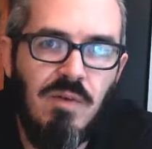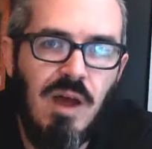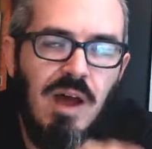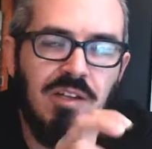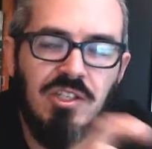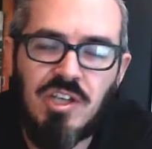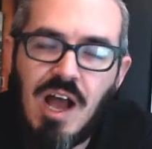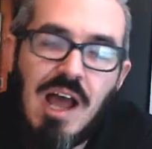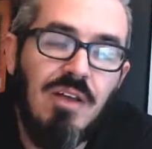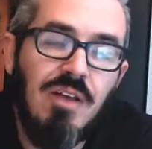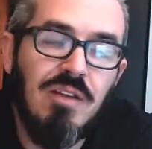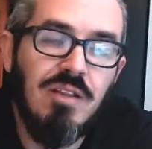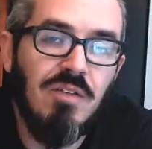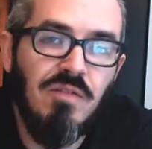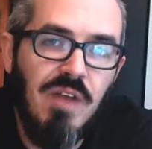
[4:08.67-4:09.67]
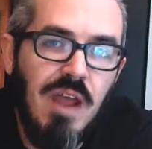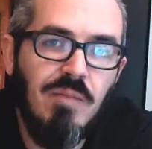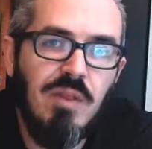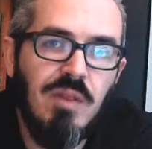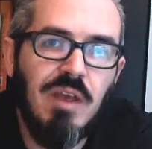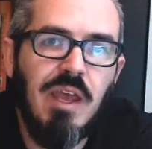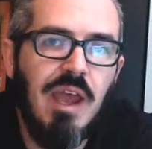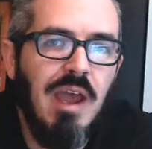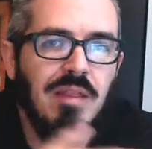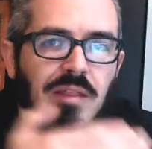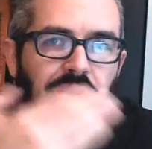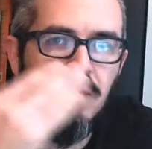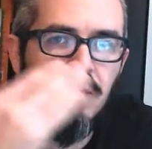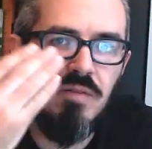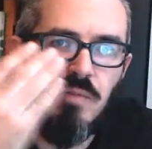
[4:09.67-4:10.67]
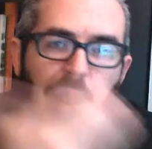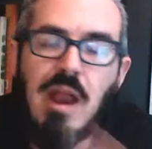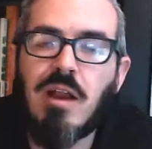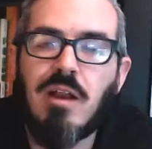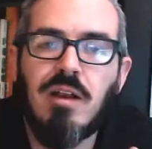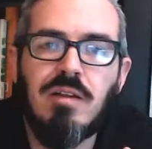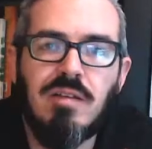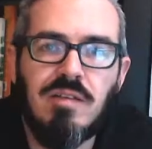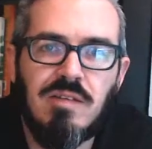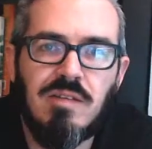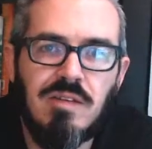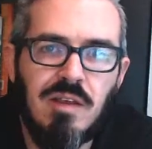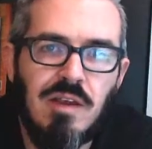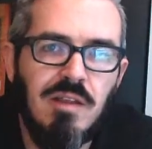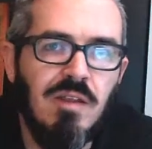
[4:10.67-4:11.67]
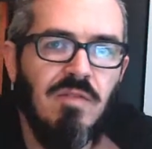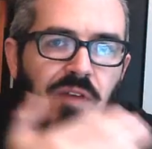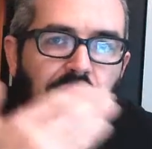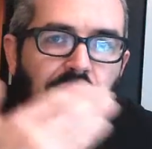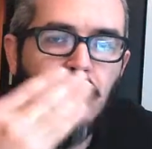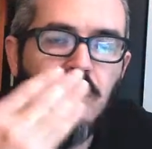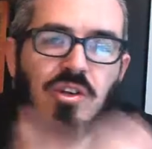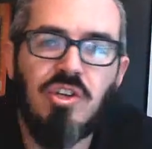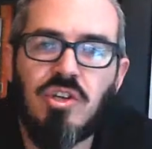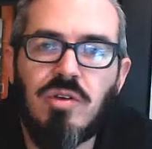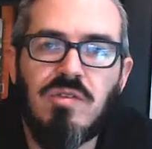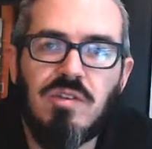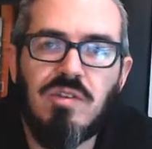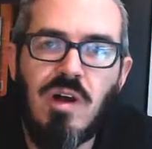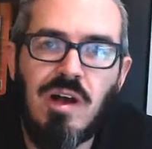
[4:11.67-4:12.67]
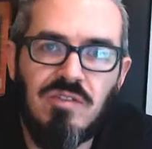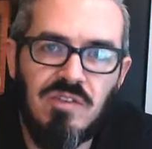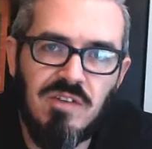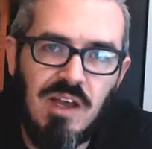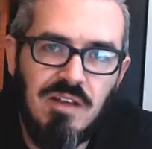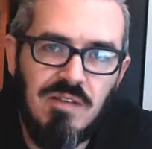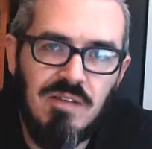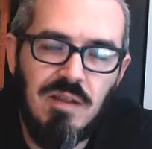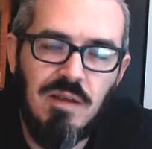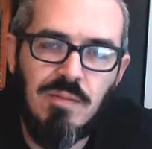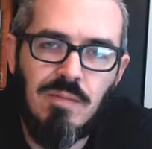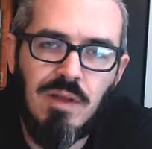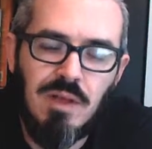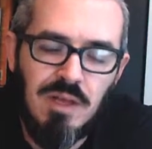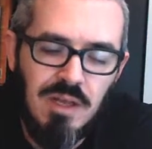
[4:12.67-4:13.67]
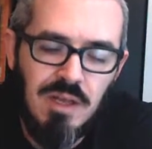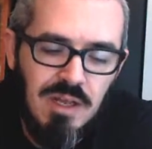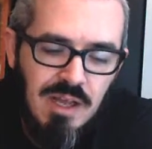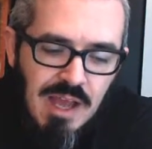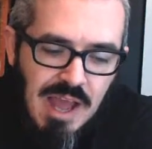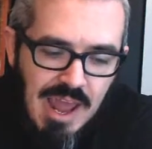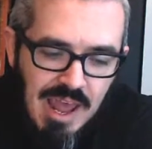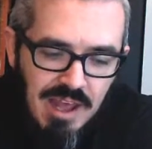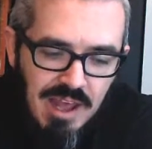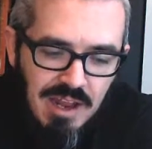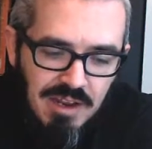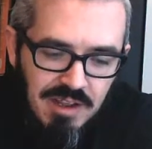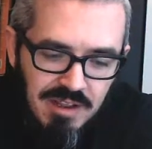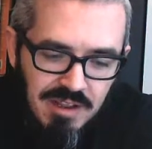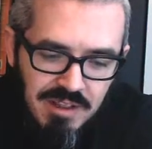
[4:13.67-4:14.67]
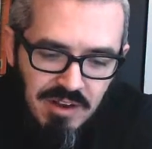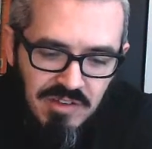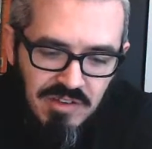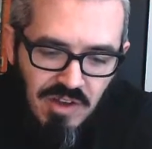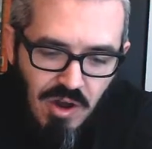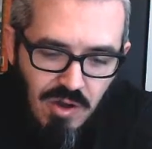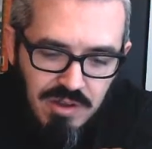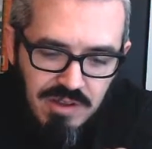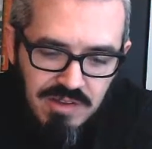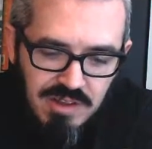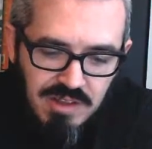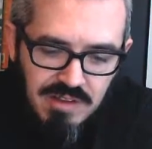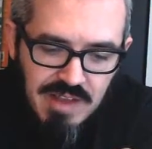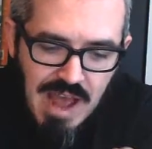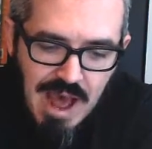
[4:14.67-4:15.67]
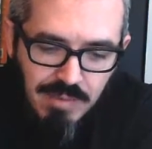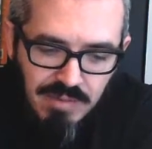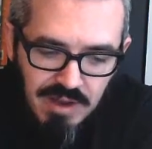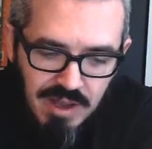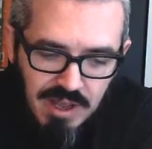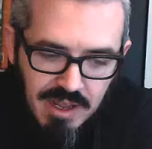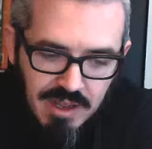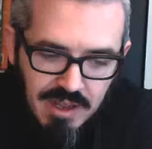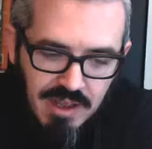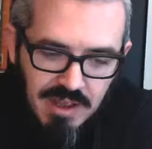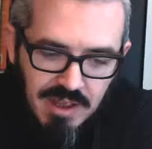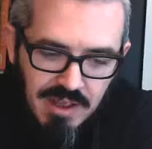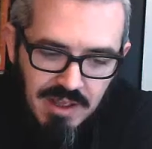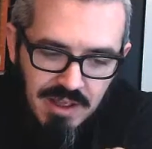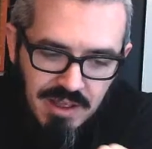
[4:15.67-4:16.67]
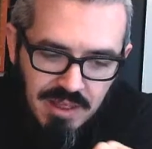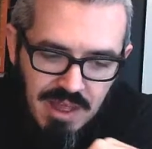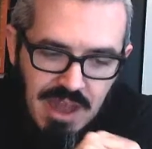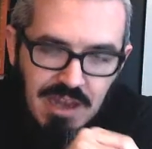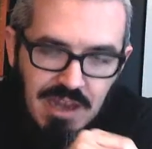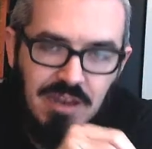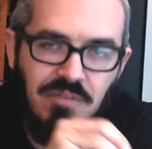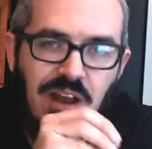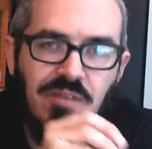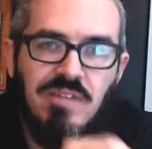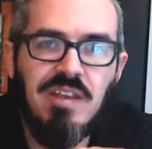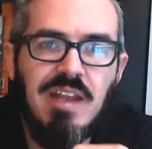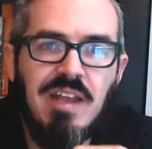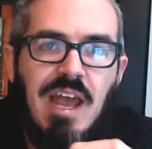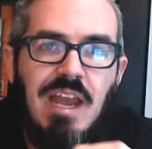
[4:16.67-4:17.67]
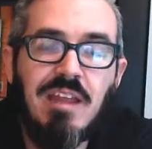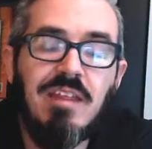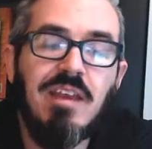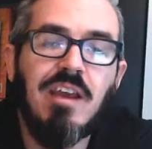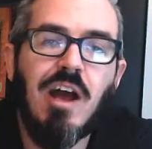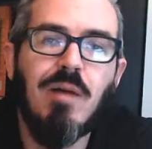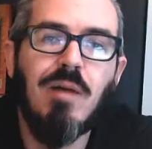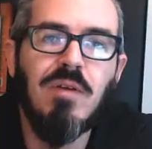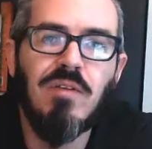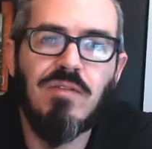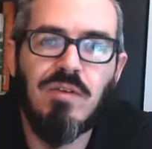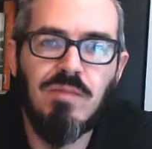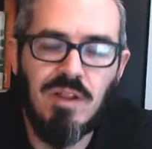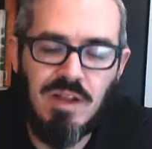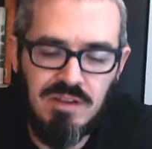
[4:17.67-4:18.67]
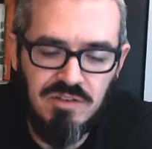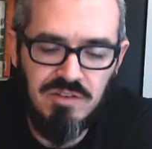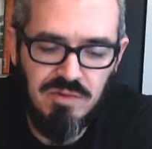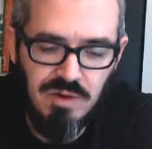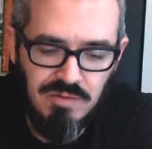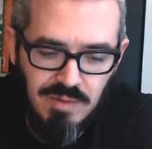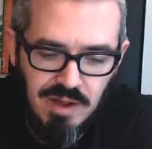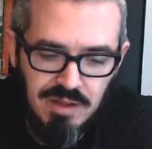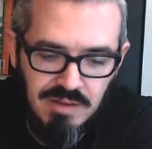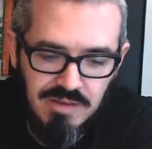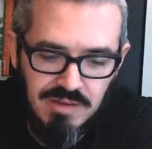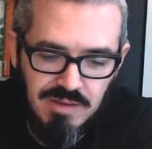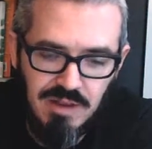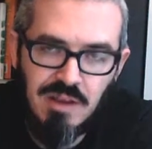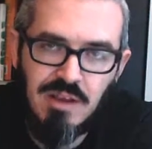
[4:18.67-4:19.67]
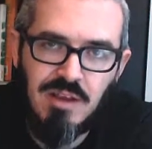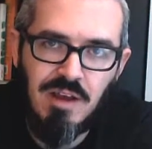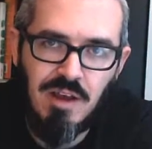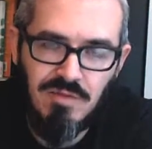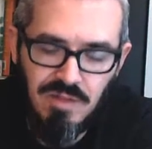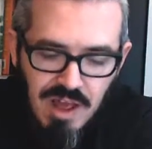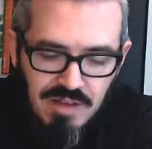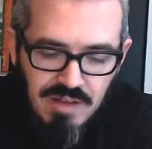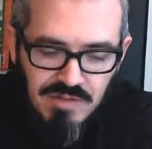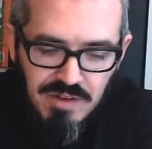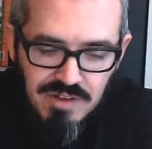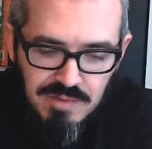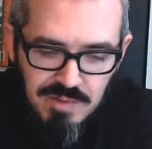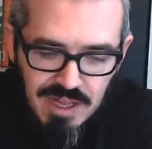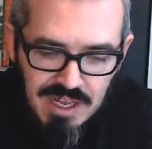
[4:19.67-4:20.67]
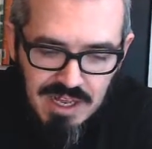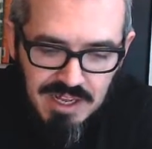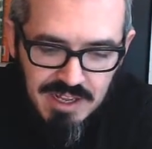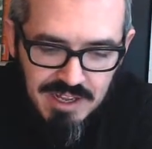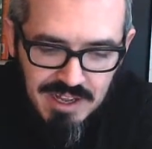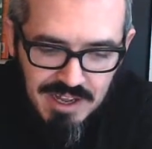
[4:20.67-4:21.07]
child in their family, and the family choose to ostracize them. And there's all these things happening that, and if I've seen anything coming from the last 12 months of life on this planet,